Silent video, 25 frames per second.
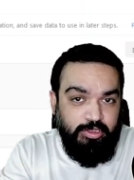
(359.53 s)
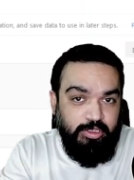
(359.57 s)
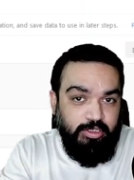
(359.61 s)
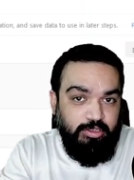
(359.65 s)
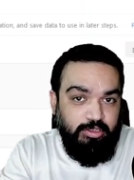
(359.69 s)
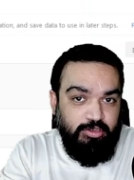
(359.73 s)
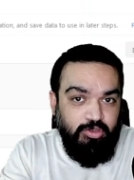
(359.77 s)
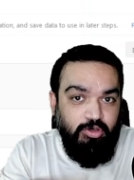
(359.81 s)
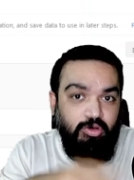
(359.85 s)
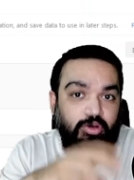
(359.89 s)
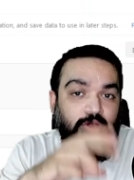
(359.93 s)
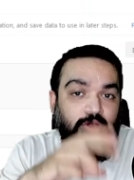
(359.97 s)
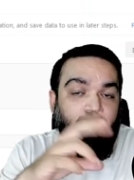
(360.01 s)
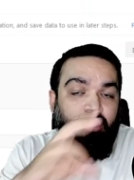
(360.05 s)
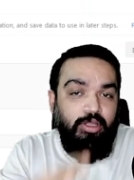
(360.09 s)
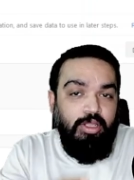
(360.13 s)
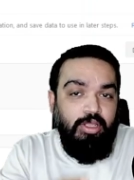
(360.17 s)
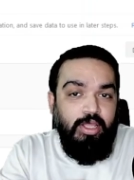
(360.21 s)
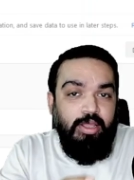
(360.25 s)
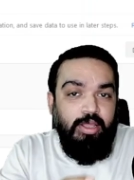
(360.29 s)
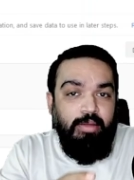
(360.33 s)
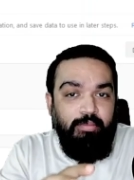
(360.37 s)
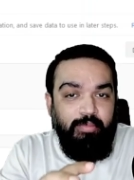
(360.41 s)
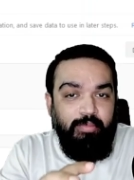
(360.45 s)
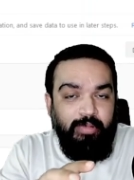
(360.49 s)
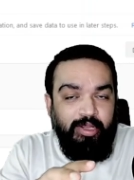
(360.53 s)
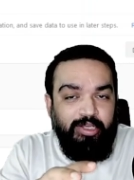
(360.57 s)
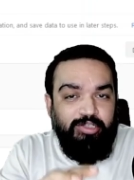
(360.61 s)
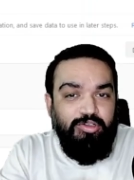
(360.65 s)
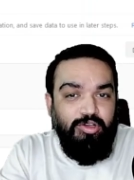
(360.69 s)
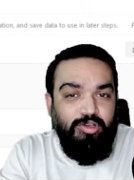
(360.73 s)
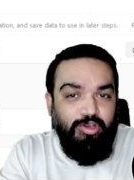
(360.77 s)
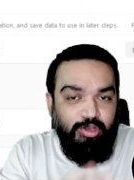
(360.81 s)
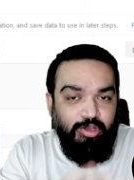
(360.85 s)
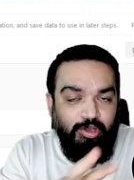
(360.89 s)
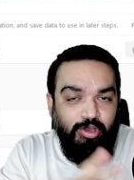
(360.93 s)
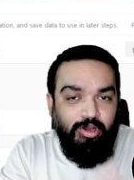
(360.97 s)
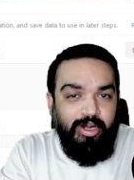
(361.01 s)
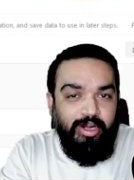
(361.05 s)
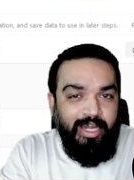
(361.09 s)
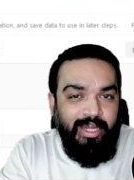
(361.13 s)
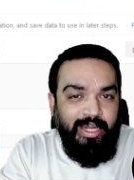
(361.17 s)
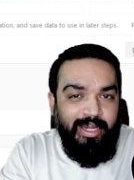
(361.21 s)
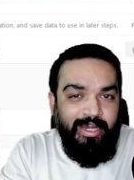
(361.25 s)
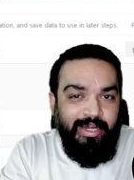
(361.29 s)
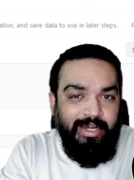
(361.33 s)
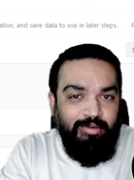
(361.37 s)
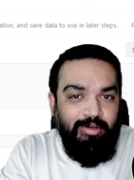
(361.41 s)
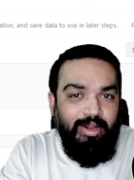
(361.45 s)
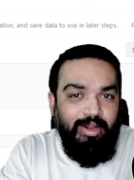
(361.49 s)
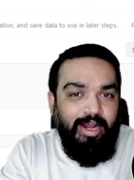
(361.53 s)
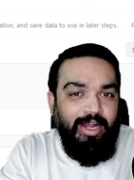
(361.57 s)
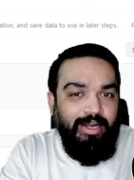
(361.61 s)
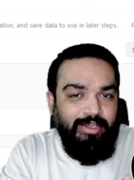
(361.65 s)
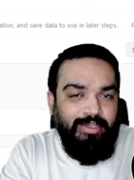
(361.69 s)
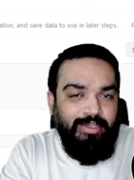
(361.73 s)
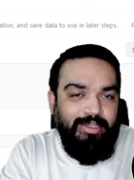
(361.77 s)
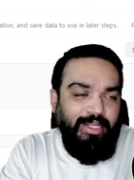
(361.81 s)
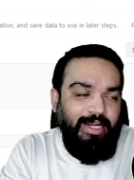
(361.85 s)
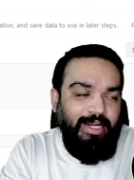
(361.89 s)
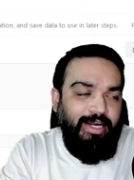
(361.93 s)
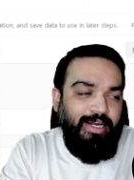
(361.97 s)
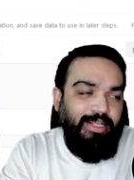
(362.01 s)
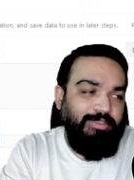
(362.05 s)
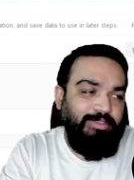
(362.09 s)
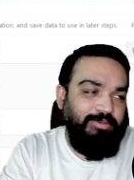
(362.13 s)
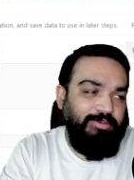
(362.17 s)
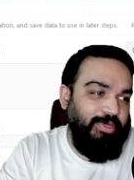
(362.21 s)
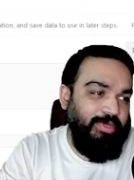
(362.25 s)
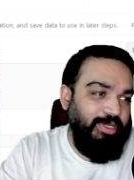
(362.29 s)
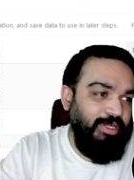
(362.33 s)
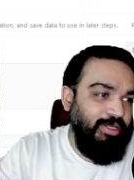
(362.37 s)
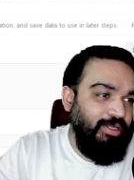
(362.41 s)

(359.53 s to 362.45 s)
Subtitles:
So make sure you are ready to handle that as well.